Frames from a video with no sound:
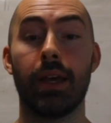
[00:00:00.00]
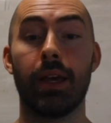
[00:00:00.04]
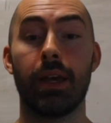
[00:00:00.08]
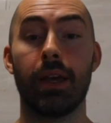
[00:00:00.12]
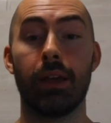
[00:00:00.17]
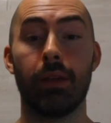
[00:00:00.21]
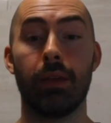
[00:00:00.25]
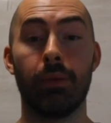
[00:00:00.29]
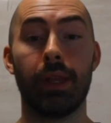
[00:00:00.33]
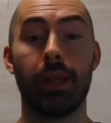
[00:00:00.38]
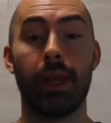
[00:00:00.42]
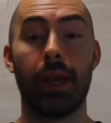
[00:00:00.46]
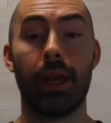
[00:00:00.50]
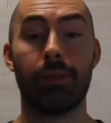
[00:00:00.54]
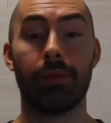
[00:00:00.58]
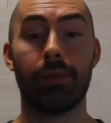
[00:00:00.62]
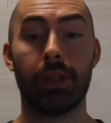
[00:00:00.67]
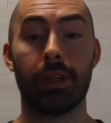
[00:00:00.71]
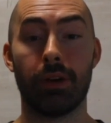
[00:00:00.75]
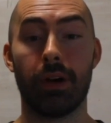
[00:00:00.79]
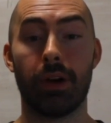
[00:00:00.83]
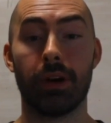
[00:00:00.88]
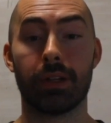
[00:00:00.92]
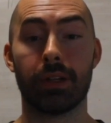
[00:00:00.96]
you really have to
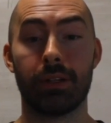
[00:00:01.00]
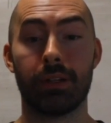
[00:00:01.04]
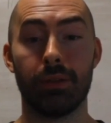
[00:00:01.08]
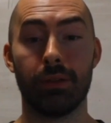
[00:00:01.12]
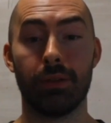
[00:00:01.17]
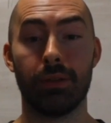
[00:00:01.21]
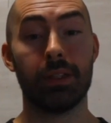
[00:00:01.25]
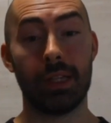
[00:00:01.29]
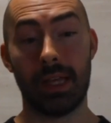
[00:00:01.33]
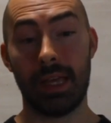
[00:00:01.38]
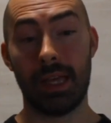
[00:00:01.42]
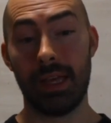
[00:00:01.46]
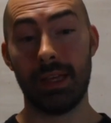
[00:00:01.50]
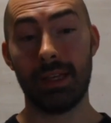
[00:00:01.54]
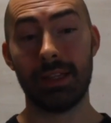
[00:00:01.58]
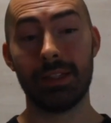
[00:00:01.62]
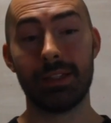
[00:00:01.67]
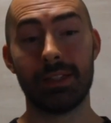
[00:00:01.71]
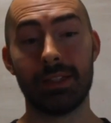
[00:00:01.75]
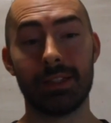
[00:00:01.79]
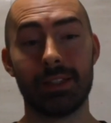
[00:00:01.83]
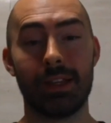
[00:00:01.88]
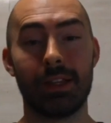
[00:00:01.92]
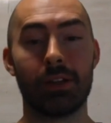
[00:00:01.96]
talk to
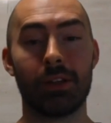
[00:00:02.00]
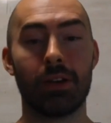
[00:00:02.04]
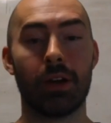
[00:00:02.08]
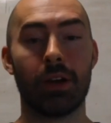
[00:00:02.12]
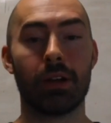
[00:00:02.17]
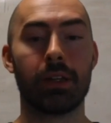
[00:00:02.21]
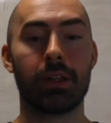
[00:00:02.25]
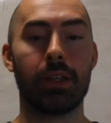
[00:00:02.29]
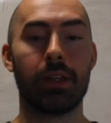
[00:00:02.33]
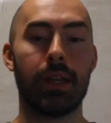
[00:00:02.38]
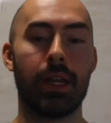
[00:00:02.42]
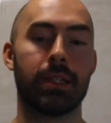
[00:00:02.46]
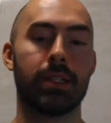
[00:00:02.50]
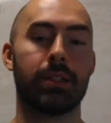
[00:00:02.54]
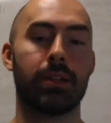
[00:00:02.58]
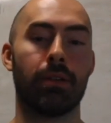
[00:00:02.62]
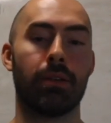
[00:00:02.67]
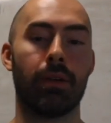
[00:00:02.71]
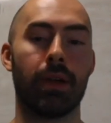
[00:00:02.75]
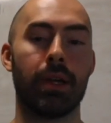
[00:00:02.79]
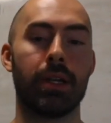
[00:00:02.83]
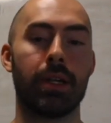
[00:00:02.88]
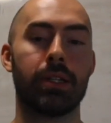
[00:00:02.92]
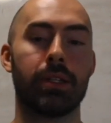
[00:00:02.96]
kids and talk to the next
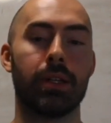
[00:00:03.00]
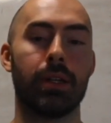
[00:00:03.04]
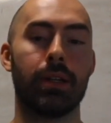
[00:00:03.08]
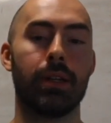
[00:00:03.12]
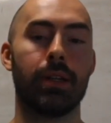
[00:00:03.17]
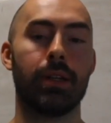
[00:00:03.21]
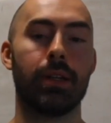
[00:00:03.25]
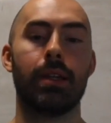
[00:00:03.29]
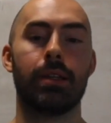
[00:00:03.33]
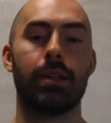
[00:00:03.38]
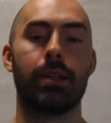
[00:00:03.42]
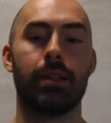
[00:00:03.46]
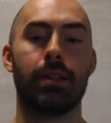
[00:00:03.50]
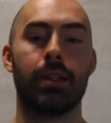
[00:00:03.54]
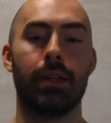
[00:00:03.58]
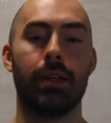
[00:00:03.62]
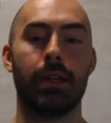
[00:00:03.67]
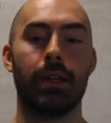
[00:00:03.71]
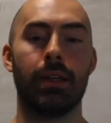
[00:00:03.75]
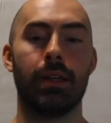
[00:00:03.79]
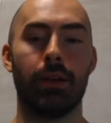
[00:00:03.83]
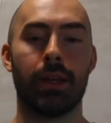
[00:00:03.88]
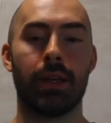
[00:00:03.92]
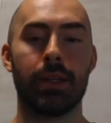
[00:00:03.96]
generation to,
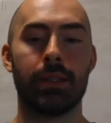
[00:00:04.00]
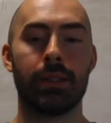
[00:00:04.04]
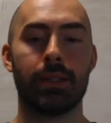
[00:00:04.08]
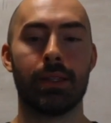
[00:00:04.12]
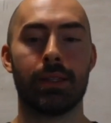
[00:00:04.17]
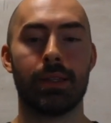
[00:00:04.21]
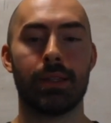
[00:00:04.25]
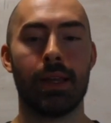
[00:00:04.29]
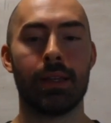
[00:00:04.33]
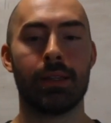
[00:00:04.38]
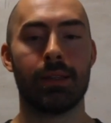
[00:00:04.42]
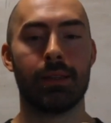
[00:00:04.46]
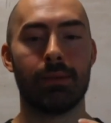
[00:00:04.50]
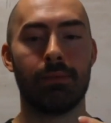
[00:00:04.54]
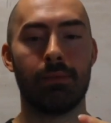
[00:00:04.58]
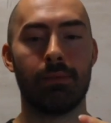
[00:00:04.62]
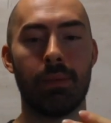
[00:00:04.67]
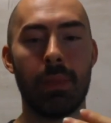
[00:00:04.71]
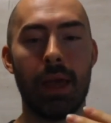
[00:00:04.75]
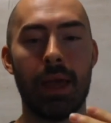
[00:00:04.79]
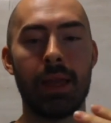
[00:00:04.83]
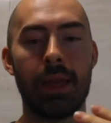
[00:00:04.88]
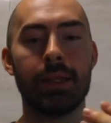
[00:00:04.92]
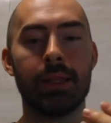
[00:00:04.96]
because it's
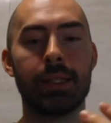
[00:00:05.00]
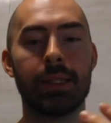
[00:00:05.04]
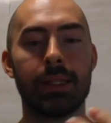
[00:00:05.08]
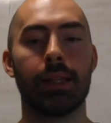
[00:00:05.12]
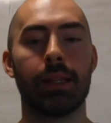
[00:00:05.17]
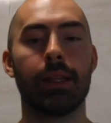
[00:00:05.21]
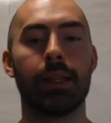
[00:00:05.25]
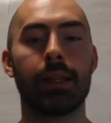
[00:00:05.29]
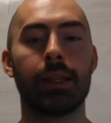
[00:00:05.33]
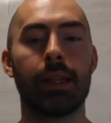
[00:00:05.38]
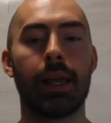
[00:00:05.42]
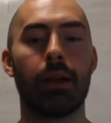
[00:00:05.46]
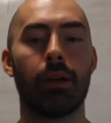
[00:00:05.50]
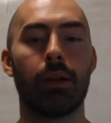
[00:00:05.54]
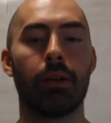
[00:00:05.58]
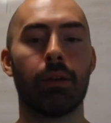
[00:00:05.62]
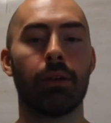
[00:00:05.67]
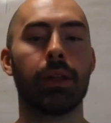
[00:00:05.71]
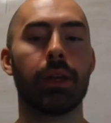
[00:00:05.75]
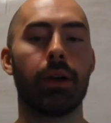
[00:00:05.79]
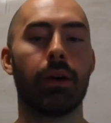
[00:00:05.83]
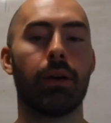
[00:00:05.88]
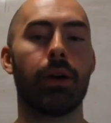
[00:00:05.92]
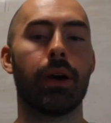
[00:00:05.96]
instilling that
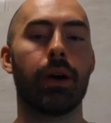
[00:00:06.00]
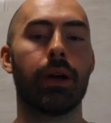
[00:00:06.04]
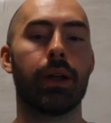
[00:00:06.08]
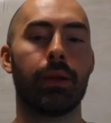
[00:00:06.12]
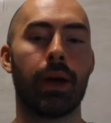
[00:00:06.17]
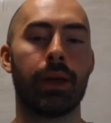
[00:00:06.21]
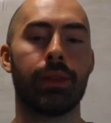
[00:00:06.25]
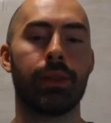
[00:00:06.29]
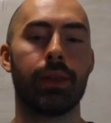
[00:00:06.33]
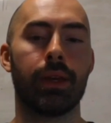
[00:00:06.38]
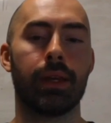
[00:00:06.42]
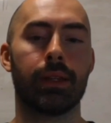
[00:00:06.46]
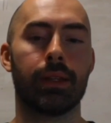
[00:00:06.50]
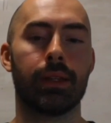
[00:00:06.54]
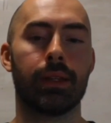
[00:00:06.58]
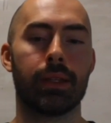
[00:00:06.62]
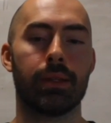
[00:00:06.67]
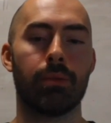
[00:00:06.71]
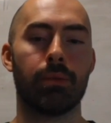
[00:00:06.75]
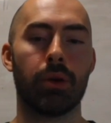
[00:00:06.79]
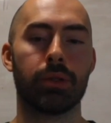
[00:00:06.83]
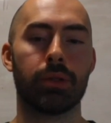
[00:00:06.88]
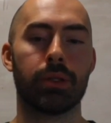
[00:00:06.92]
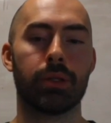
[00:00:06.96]
early on. I think
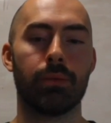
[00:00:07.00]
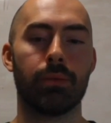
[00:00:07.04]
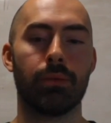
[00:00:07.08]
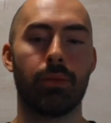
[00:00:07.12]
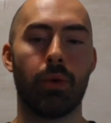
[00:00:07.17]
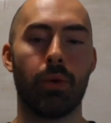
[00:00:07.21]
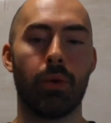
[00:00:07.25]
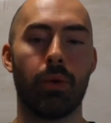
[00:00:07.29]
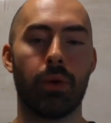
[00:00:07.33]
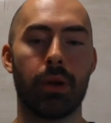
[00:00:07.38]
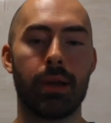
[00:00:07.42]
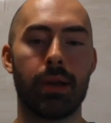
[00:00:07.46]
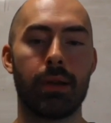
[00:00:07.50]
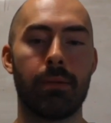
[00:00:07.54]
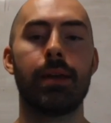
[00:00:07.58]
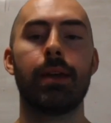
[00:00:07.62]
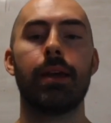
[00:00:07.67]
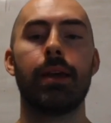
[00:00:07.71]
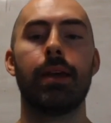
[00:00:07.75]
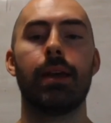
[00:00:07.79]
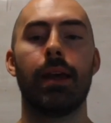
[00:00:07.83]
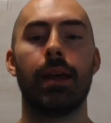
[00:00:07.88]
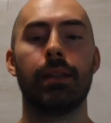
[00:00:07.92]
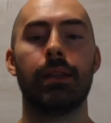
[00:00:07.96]
that's most important.
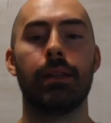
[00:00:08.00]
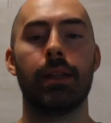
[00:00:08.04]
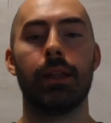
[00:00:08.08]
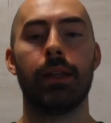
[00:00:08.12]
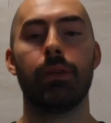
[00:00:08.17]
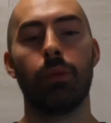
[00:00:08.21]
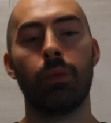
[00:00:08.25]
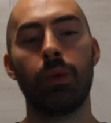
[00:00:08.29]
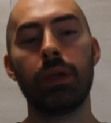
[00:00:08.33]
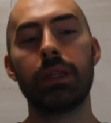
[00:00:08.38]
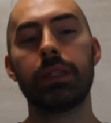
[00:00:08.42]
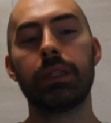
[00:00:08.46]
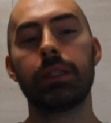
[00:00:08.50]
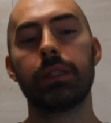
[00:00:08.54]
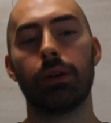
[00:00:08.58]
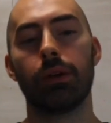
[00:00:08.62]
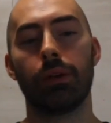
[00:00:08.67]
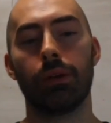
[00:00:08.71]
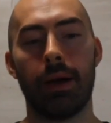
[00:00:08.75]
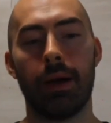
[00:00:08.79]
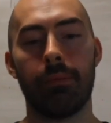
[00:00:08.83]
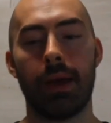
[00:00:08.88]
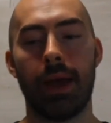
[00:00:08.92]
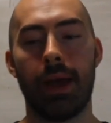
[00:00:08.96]
And then we
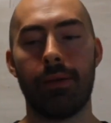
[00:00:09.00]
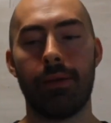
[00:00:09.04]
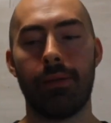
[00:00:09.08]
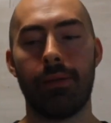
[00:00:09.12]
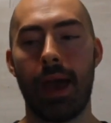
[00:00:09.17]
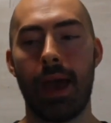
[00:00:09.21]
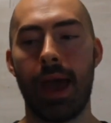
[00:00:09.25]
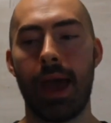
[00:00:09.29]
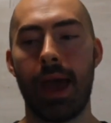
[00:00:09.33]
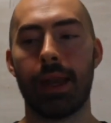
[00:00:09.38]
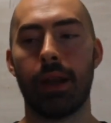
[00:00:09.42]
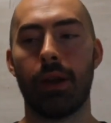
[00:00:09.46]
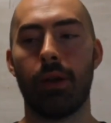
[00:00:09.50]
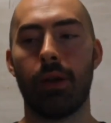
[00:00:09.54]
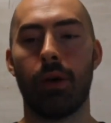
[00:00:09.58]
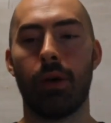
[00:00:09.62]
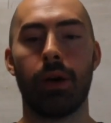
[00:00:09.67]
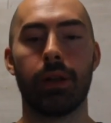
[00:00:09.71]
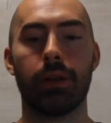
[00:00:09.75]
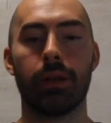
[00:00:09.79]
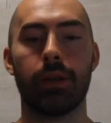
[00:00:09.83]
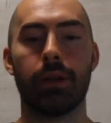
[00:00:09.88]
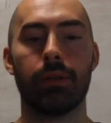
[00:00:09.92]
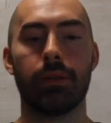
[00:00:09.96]
still have added
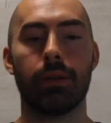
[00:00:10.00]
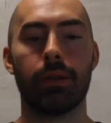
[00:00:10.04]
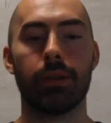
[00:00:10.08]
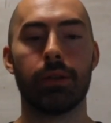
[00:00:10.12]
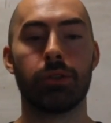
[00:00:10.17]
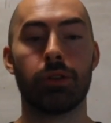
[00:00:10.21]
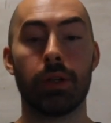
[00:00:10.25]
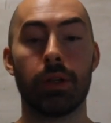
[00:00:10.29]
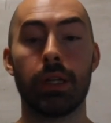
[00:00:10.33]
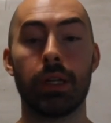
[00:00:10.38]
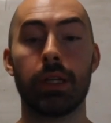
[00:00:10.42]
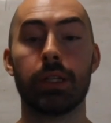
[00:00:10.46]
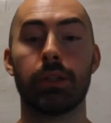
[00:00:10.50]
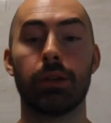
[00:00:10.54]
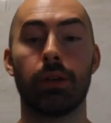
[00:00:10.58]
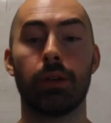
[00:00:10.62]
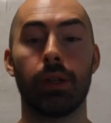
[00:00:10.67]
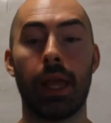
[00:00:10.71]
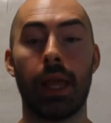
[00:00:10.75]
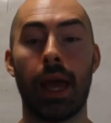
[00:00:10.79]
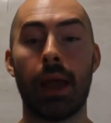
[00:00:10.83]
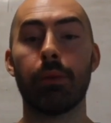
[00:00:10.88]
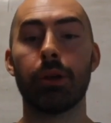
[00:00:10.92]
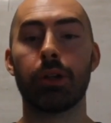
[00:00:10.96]
on
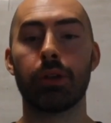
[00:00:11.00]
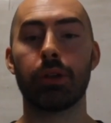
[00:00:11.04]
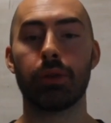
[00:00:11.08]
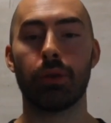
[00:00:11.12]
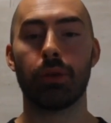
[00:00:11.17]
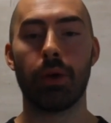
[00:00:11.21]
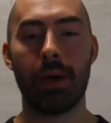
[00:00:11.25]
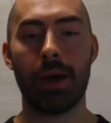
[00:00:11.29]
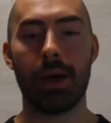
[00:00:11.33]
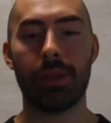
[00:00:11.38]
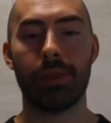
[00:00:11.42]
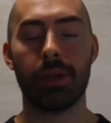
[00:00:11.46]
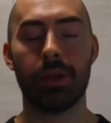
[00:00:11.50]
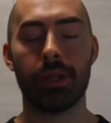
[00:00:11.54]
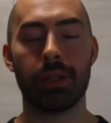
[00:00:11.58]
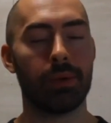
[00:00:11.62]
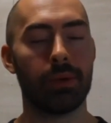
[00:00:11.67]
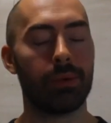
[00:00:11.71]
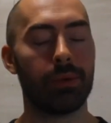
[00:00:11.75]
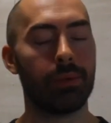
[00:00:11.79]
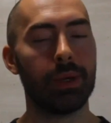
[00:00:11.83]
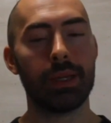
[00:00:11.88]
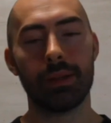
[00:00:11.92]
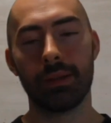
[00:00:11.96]
traditional laboratory methods
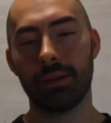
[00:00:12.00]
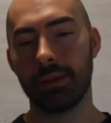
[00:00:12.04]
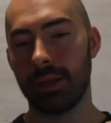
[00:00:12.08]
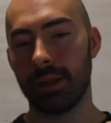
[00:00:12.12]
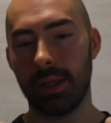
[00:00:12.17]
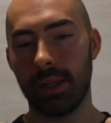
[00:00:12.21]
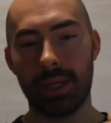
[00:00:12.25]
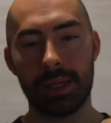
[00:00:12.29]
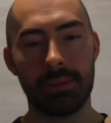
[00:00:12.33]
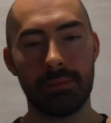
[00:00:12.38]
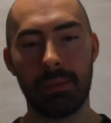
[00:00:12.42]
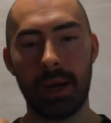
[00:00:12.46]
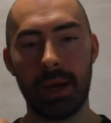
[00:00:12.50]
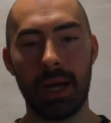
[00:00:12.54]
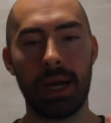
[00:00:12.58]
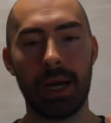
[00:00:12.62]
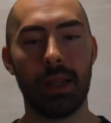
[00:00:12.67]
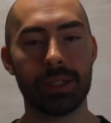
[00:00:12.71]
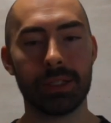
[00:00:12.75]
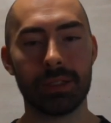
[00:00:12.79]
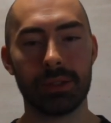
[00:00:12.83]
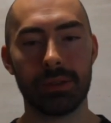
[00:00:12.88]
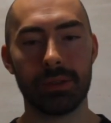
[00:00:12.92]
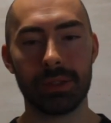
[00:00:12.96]
where we collect
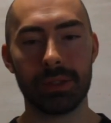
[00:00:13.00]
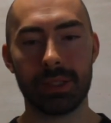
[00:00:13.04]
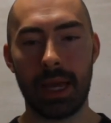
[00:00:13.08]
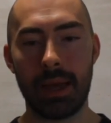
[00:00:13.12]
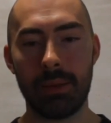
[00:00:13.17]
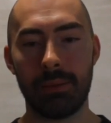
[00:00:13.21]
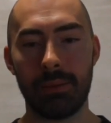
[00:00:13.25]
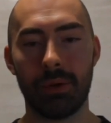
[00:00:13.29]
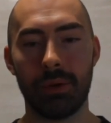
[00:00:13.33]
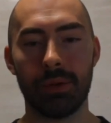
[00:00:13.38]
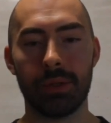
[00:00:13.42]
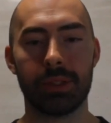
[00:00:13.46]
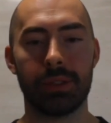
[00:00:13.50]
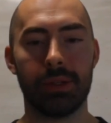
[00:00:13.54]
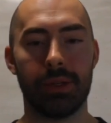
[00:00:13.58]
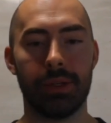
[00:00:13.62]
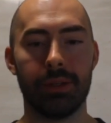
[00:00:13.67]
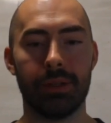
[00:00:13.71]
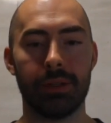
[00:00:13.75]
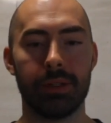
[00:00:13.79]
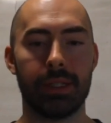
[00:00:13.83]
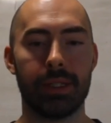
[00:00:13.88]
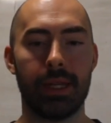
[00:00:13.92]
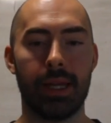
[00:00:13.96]
biological samples to
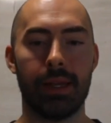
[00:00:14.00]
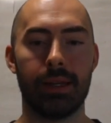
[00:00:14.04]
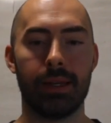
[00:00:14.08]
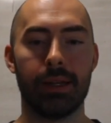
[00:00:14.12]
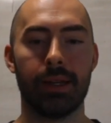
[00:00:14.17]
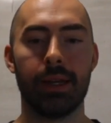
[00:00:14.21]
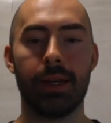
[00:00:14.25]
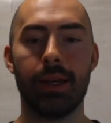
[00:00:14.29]
understand.